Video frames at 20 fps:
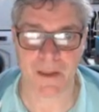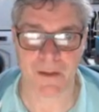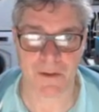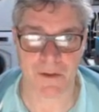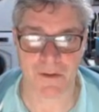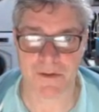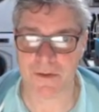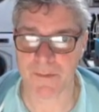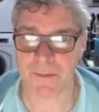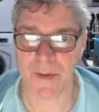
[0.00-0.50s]

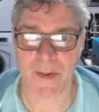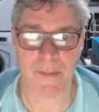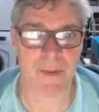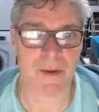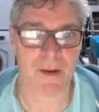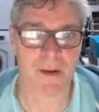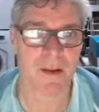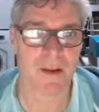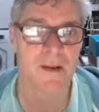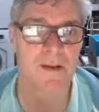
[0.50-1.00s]
lots of
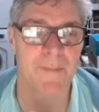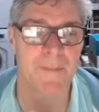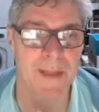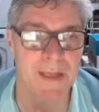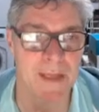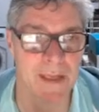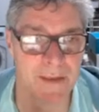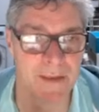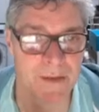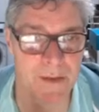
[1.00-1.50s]
people are going to
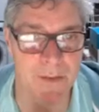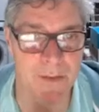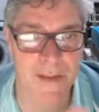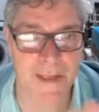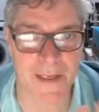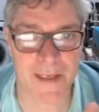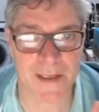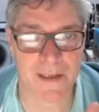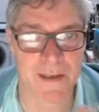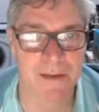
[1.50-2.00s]
be
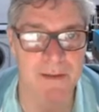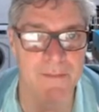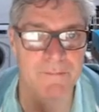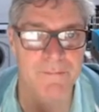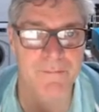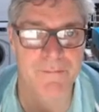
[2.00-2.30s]
doing